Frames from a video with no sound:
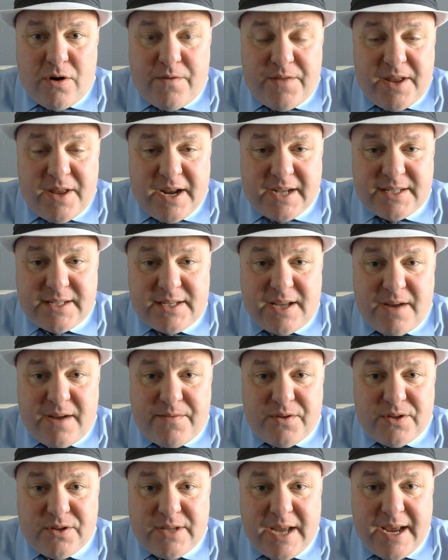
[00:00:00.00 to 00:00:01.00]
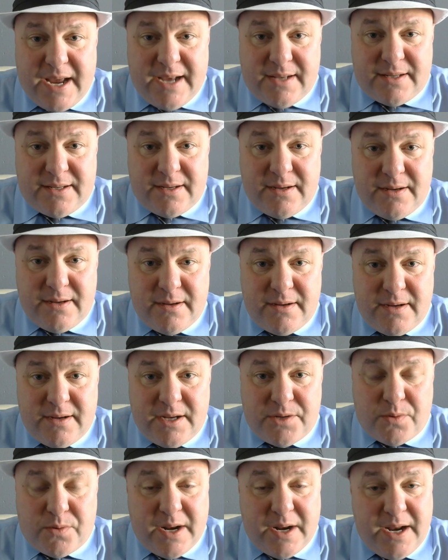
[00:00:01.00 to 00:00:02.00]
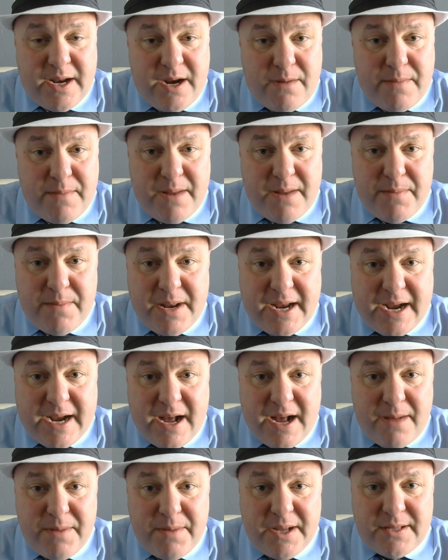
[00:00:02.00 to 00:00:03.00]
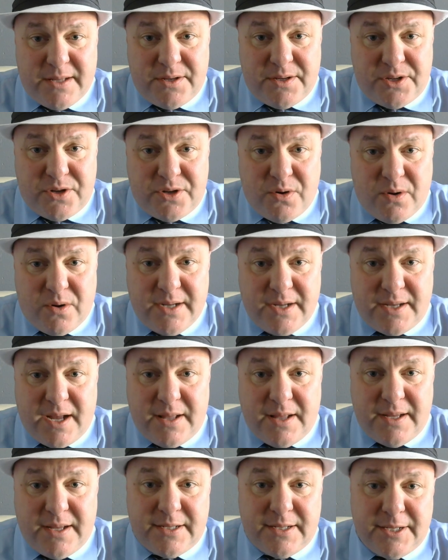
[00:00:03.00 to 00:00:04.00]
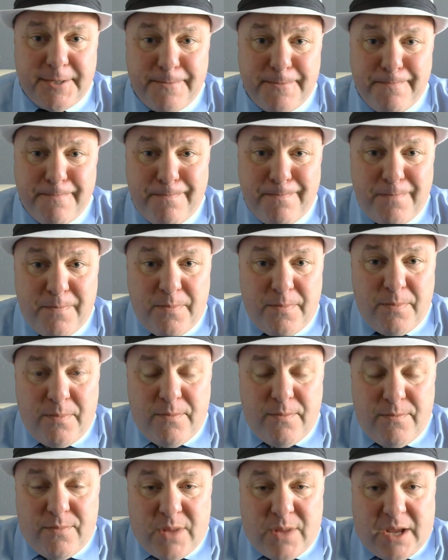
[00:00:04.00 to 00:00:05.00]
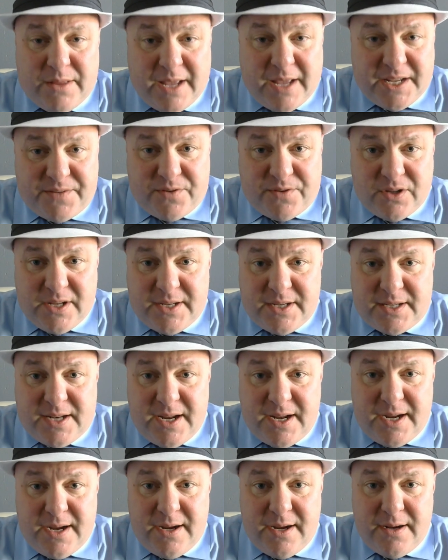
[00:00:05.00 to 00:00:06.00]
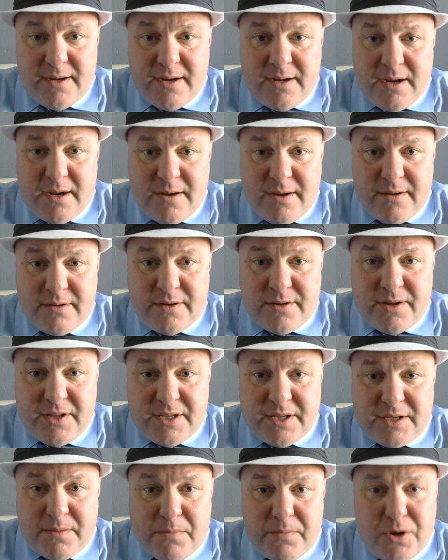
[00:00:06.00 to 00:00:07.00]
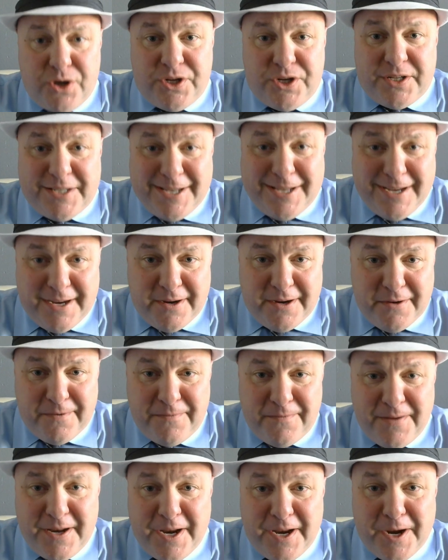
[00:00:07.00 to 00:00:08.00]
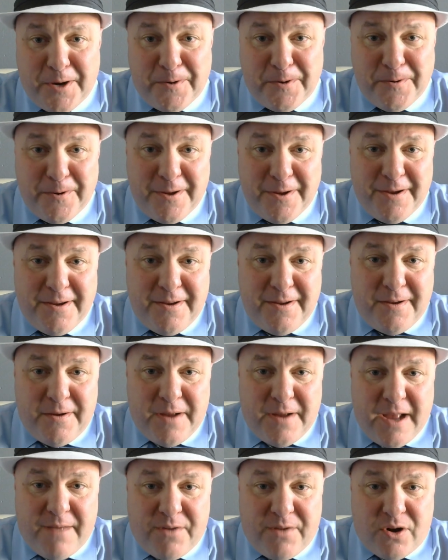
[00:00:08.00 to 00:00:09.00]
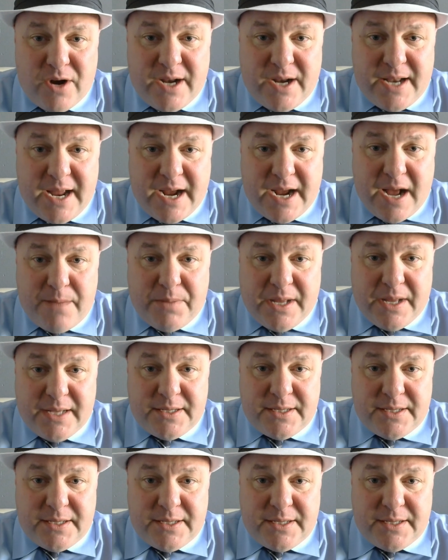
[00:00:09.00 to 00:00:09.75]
over the next several days as we're going to hear many, many comments and stories on this. Thanks for listening to this emergency video. Have a great day. God